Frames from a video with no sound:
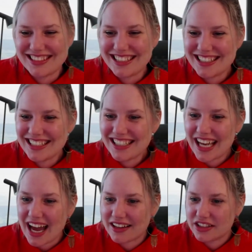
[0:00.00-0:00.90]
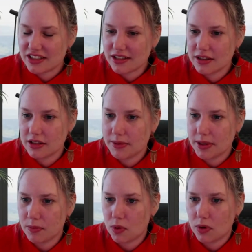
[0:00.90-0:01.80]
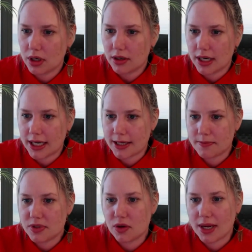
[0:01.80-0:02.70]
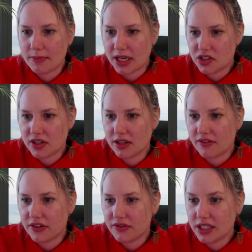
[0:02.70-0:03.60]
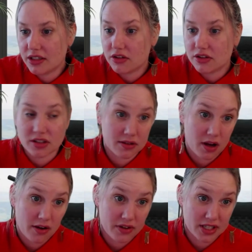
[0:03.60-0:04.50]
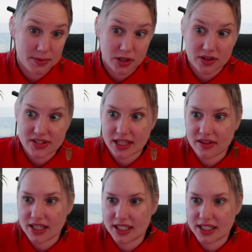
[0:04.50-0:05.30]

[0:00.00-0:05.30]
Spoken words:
yeah, and just a little bit more. So I mentioned that you have 15 years of experience in the